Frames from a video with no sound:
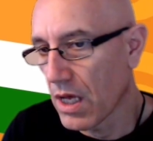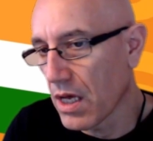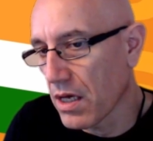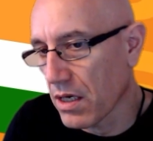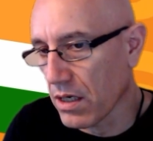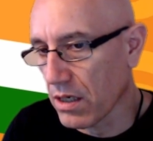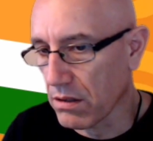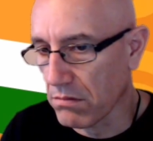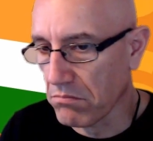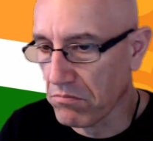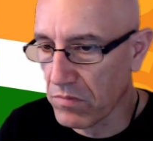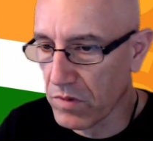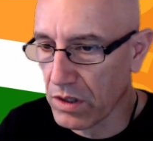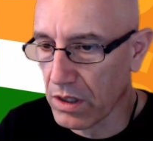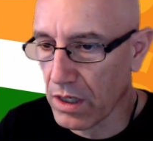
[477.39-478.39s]
and
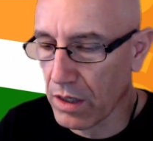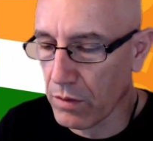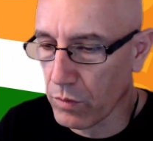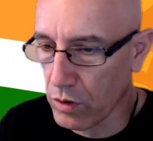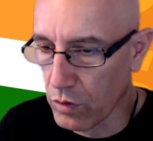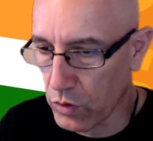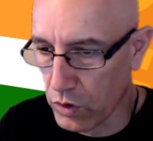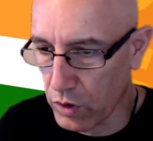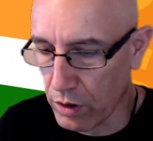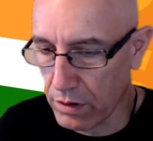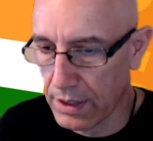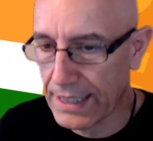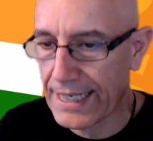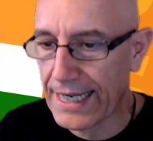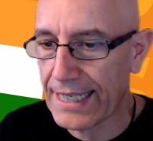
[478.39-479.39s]
the game goes on. The
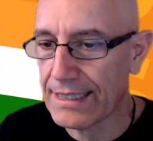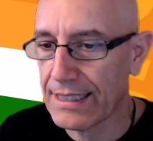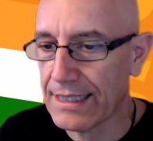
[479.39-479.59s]
Catalan